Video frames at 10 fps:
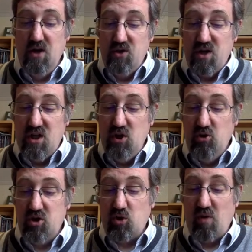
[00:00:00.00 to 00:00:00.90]
The
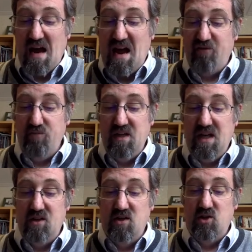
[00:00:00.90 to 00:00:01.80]
huge craft
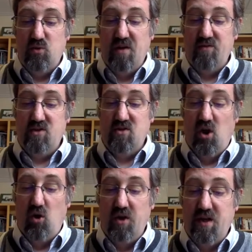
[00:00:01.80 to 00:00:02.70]
began to drift
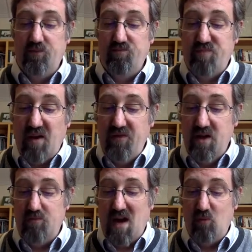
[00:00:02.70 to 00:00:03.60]
slowly,
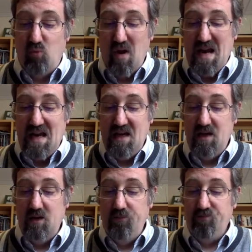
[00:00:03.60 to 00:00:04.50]
buffeted by
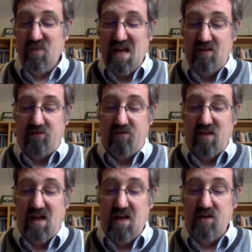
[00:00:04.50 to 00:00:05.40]
rain and
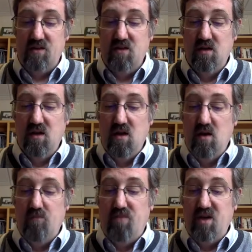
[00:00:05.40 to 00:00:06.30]
floods.
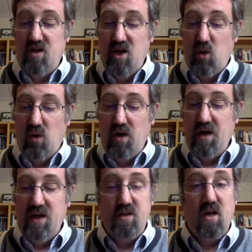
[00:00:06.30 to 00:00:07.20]
But Noah
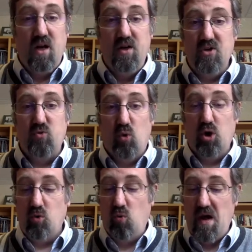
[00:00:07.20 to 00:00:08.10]
had done his
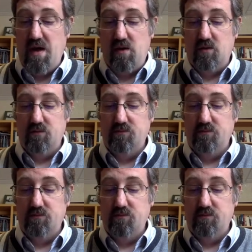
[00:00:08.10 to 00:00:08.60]
work well.